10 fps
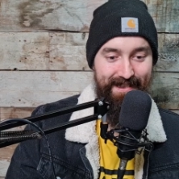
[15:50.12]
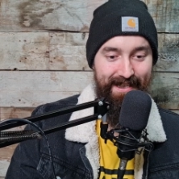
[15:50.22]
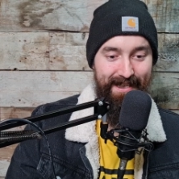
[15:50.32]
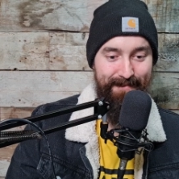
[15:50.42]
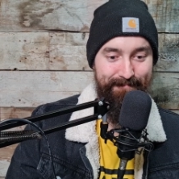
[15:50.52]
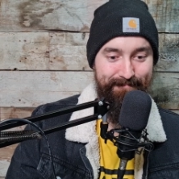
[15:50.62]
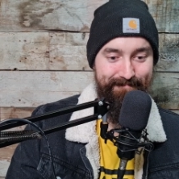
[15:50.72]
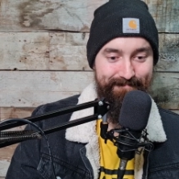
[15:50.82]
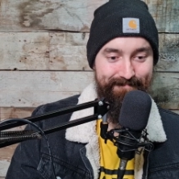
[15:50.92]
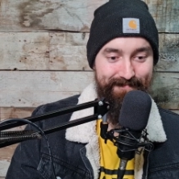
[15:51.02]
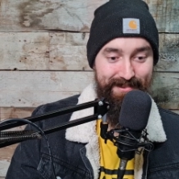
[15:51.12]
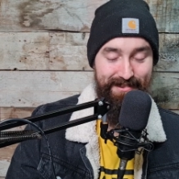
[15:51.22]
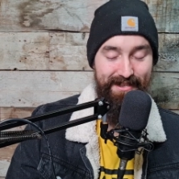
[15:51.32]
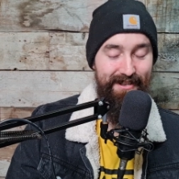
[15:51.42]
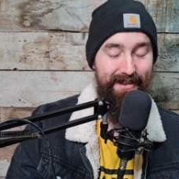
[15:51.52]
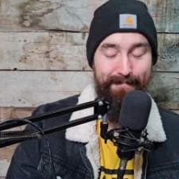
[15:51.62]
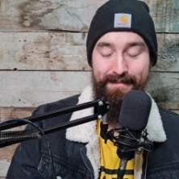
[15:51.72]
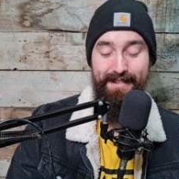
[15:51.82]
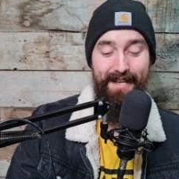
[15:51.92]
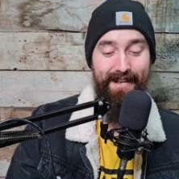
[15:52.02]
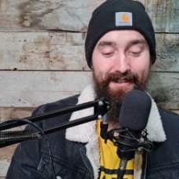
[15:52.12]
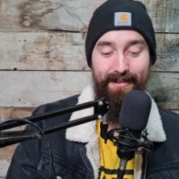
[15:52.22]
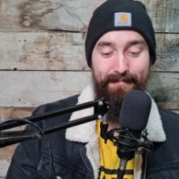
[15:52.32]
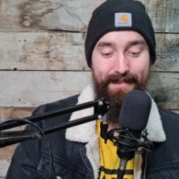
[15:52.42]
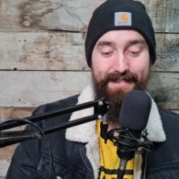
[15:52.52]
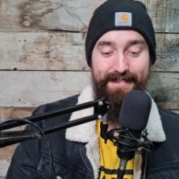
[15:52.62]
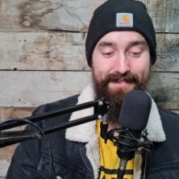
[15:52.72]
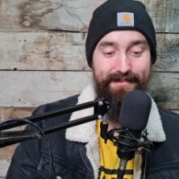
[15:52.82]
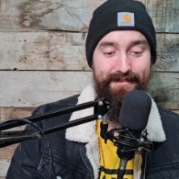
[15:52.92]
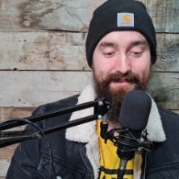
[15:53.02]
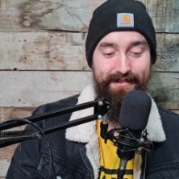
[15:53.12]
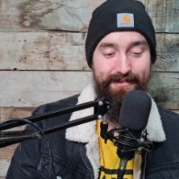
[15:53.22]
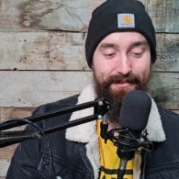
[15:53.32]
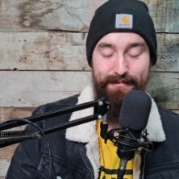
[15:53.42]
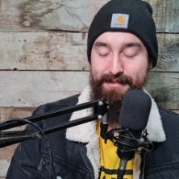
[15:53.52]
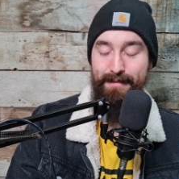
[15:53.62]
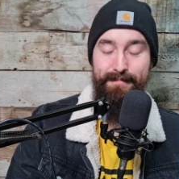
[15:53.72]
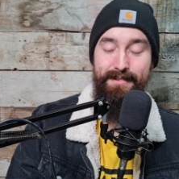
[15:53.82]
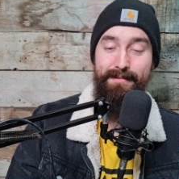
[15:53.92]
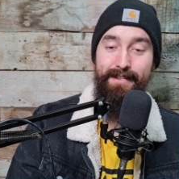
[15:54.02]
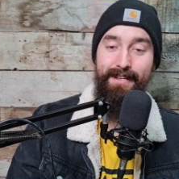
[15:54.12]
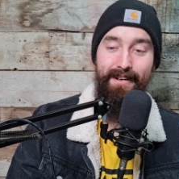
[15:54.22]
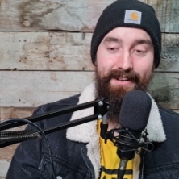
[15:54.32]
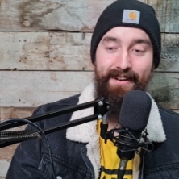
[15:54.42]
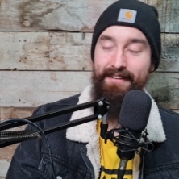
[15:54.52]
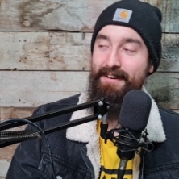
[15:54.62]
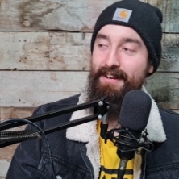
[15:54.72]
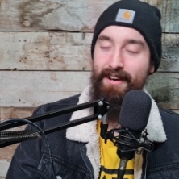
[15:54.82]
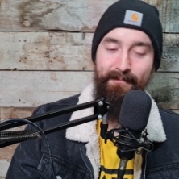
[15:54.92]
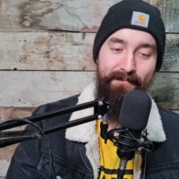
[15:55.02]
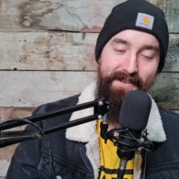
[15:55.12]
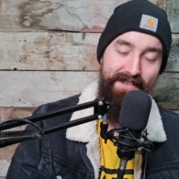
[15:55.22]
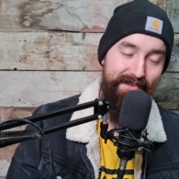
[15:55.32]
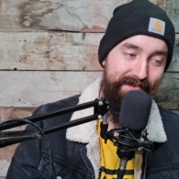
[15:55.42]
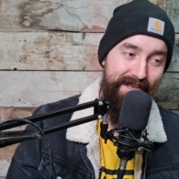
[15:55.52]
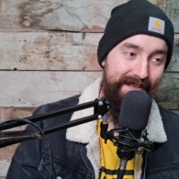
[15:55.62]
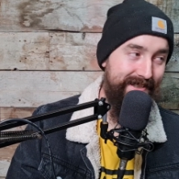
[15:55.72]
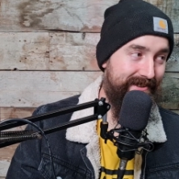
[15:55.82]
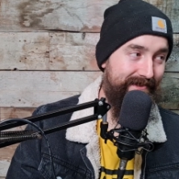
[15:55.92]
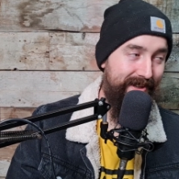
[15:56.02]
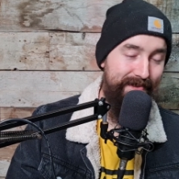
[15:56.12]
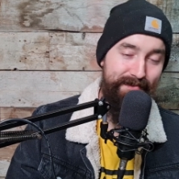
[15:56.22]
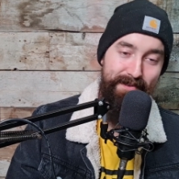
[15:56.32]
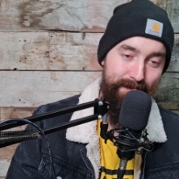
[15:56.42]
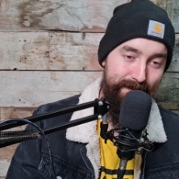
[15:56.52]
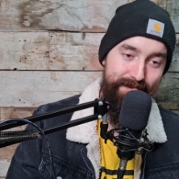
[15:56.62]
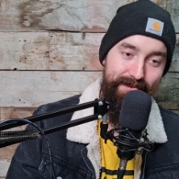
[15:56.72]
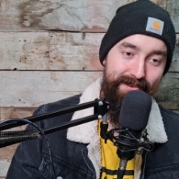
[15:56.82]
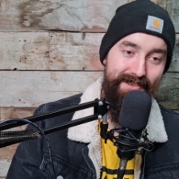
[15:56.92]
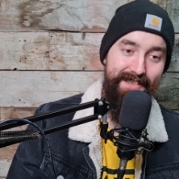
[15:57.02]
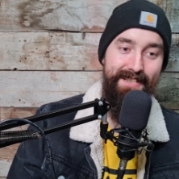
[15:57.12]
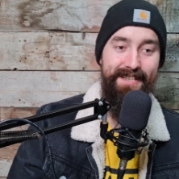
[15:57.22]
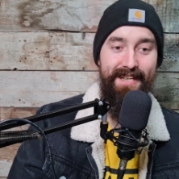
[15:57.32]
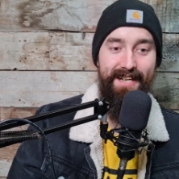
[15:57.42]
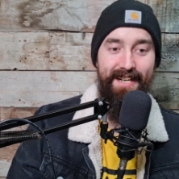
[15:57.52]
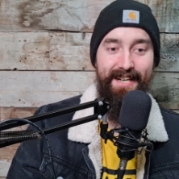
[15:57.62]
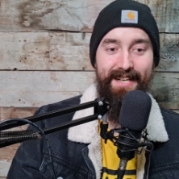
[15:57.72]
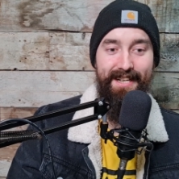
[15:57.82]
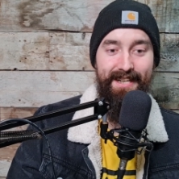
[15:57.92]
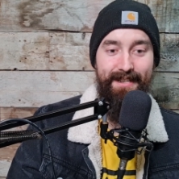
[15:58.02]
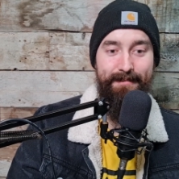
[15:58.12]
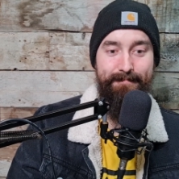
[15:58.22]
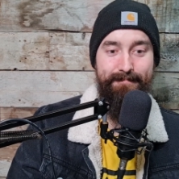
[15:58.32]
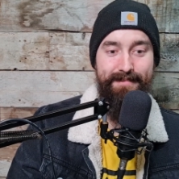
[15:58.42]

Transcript: Um, because I don't like beer at all, but this is doing something to me. I don't, I'm feeling feelings I've never felt before. Um,